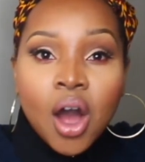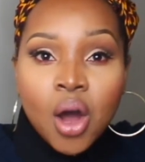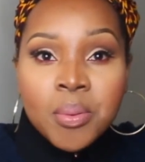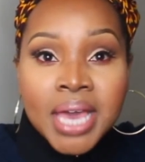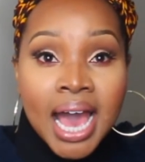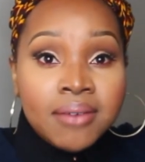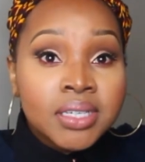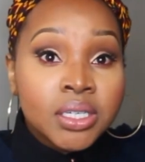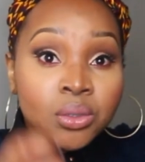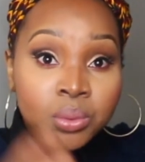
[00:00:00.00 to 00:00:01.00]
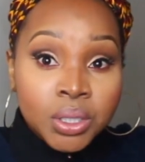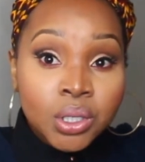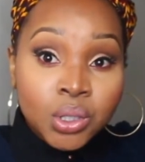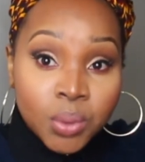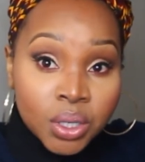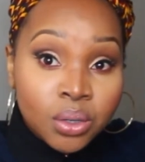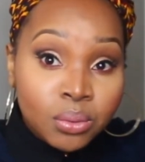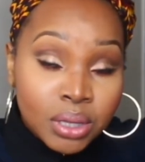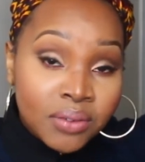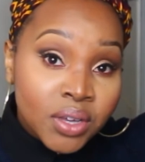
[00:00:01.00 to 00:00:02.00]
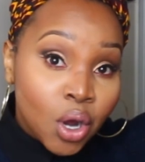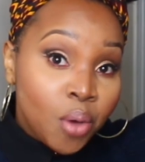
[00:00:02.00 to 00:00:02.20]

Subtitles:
All we have is just a window, so when you leave it